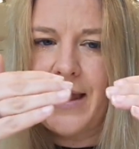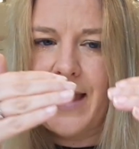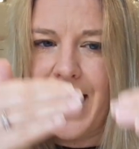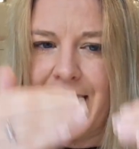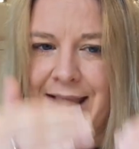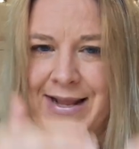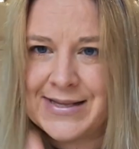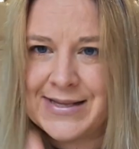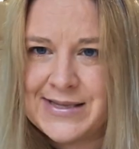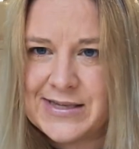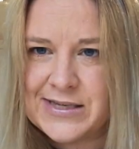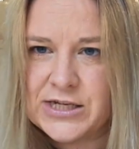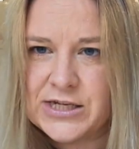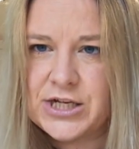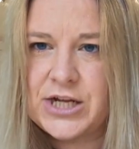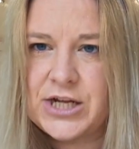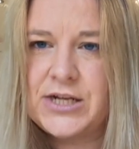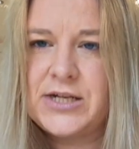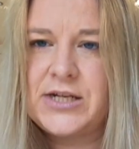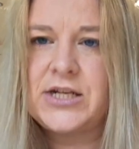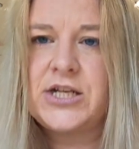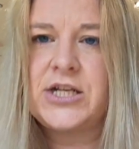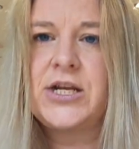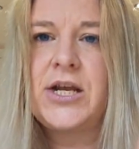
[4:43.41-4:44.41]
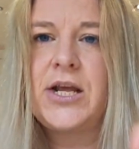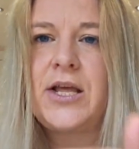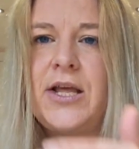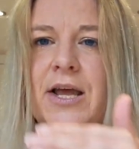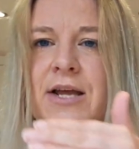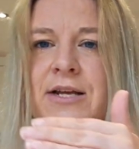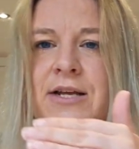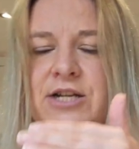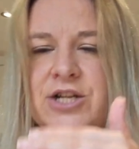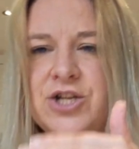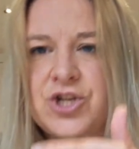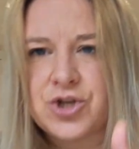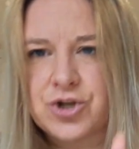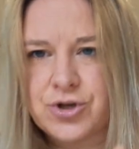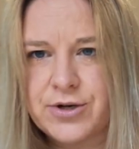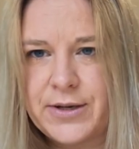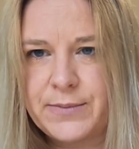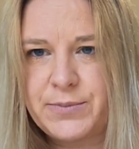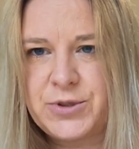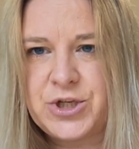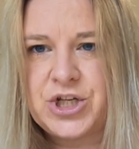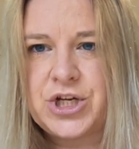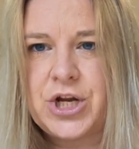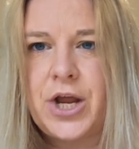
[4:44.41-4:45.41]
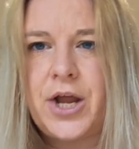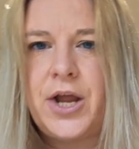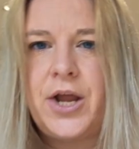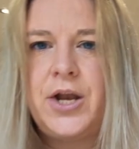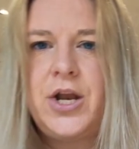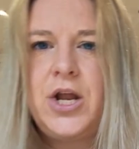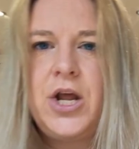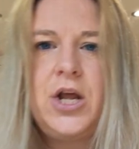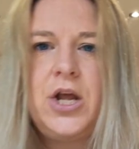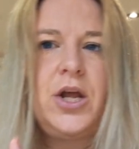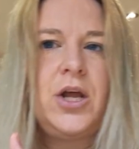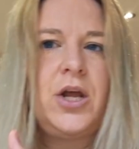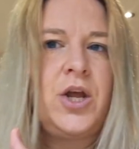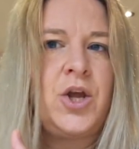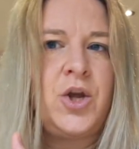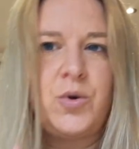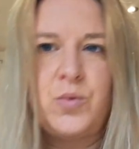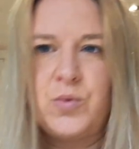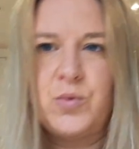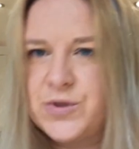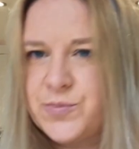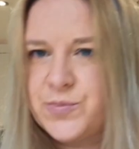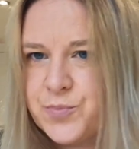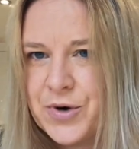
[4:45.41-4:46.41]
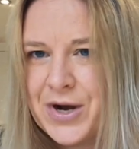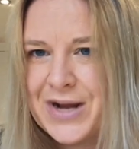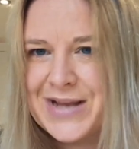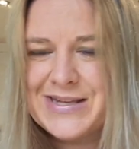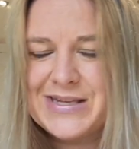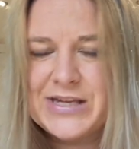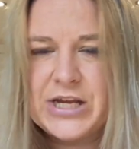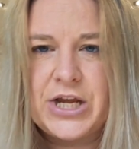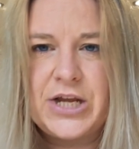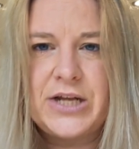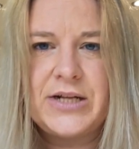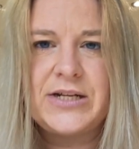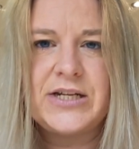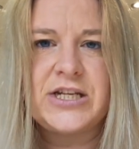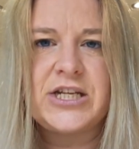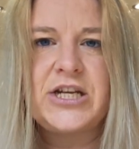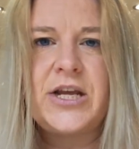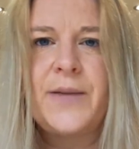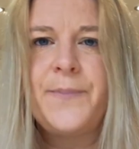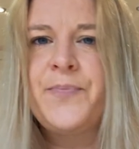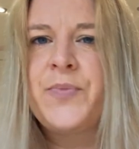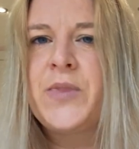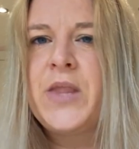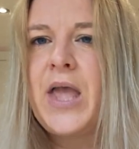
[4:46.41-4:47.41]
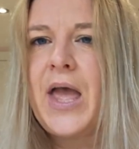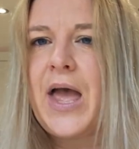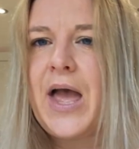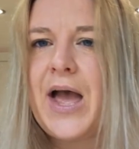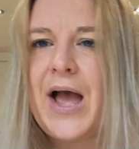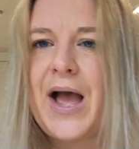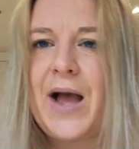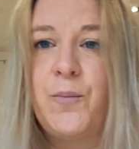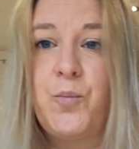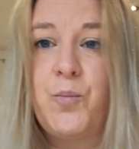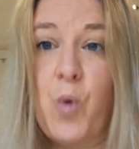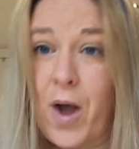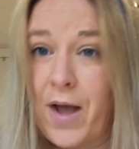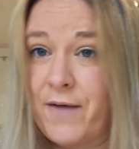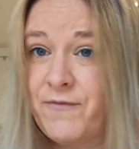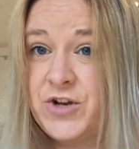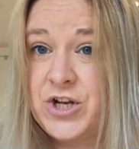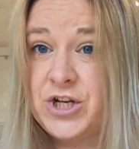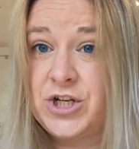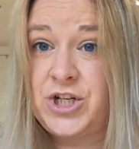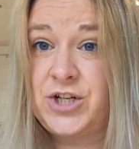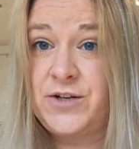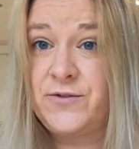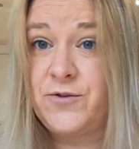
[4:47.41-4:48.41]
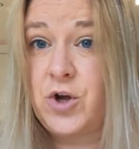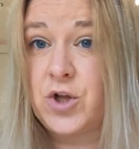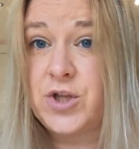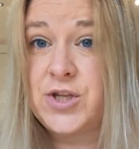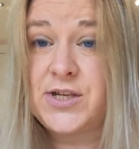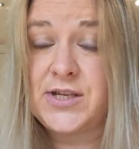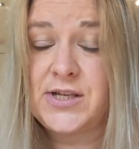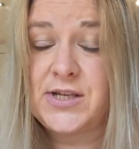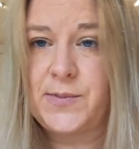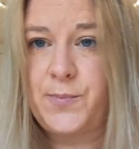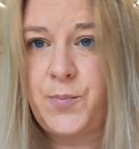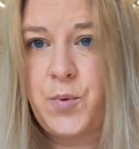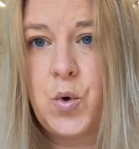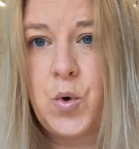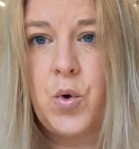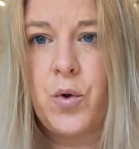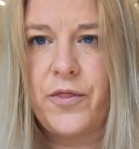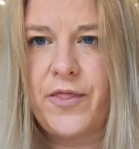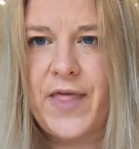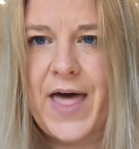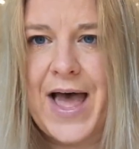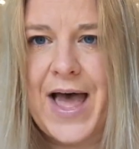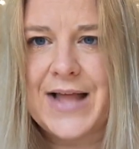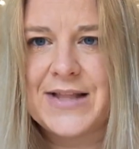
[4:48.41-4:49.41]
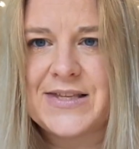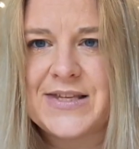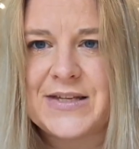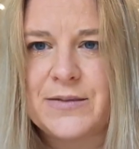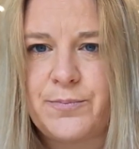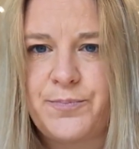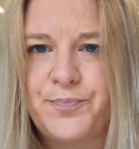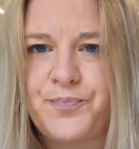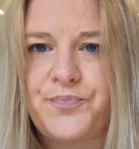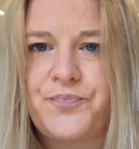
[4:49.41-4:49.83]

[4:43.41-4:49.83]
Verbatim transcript: incident, the description, who was present, and what evidence you've got to support that.